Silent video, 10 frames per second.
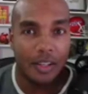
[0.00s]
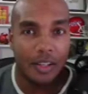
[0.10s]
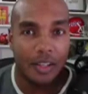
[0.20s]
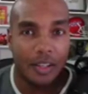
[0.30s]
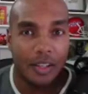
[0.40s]

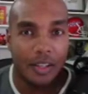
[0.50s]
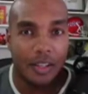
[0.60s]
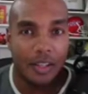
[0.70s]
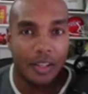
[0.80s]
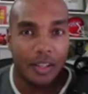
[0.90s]

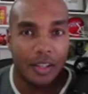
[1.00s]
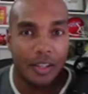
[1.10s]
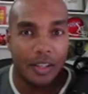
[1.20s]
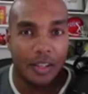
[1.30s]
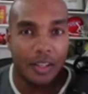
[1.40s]

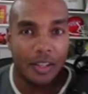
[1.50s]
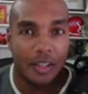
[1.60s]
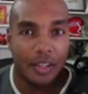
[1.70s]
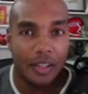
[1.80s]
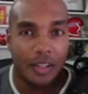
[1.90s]

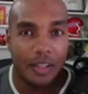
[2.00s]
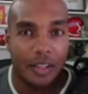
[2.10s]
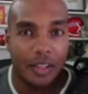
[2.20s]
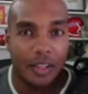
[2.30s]
(silent)